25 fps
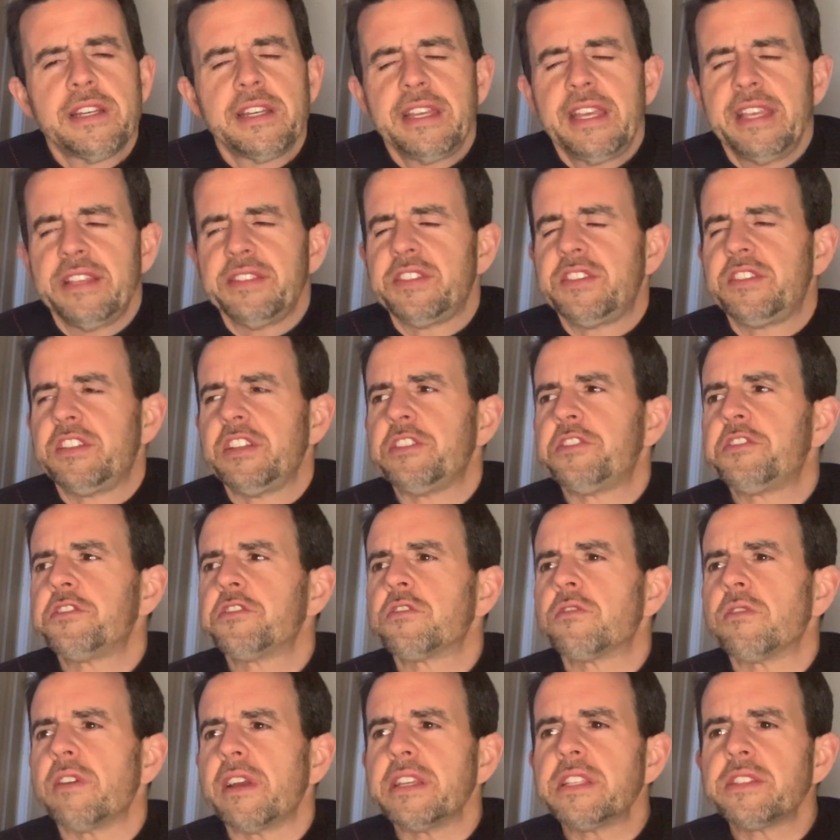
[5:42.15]
his
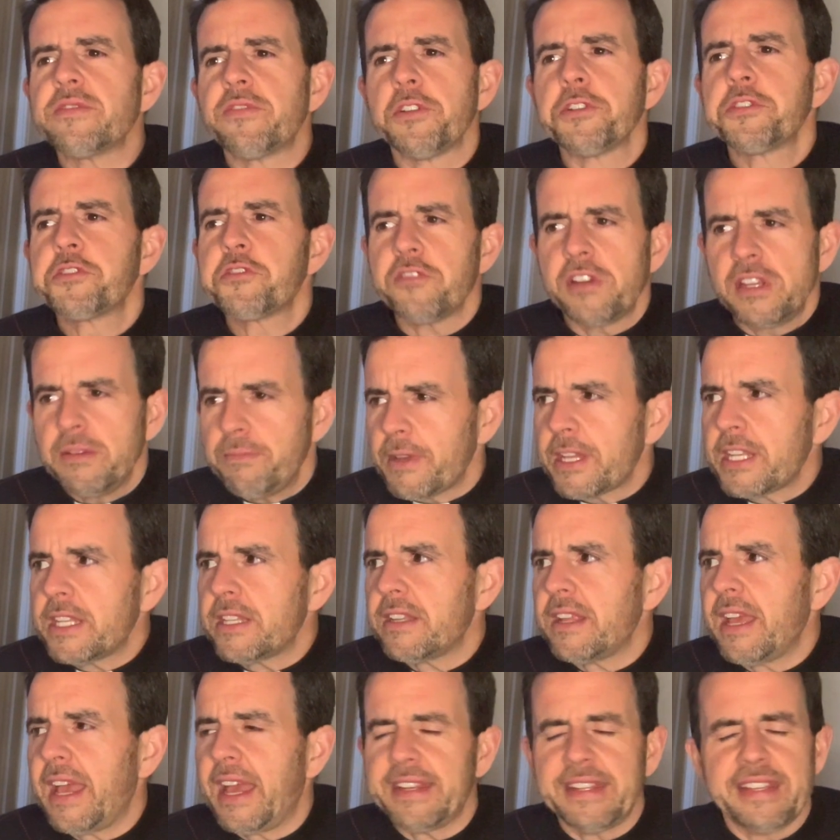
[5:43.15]
disgraceful treatment,
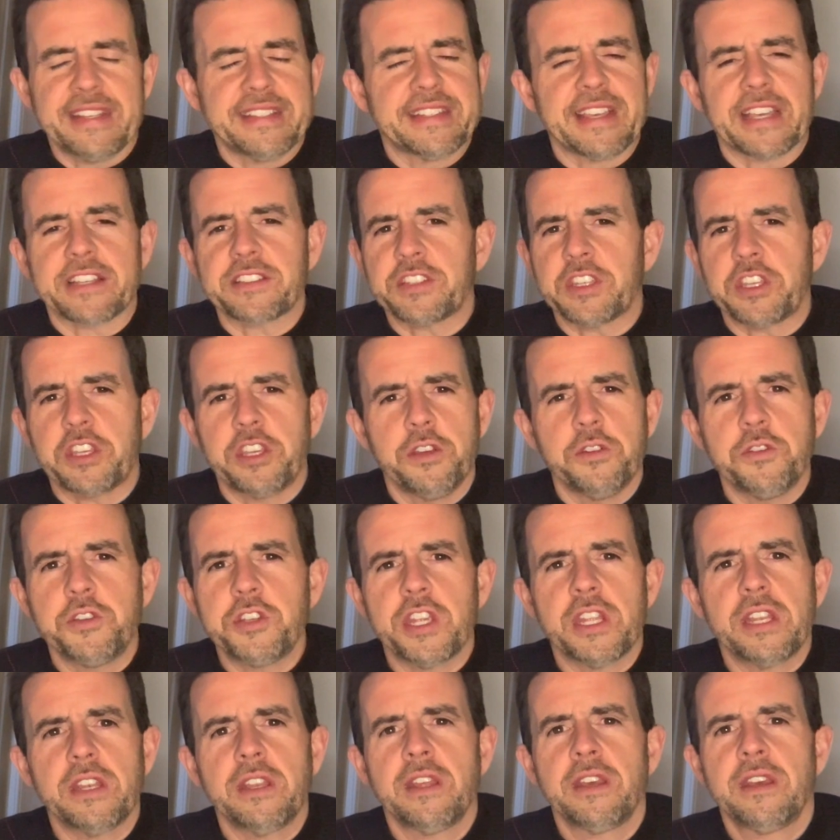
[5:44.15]
and his
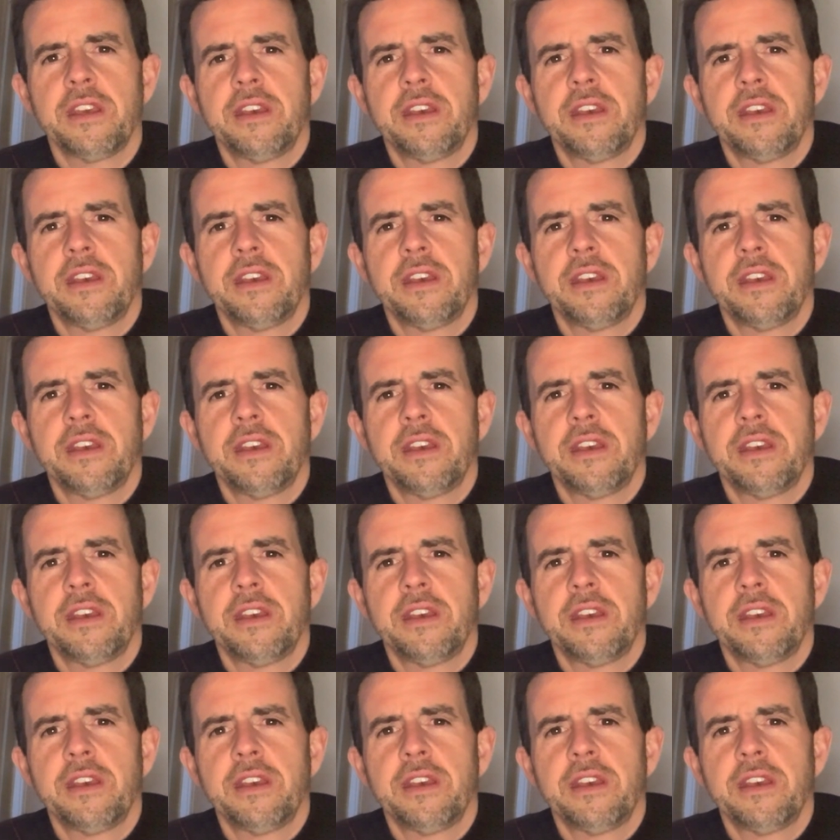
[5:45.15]
execution.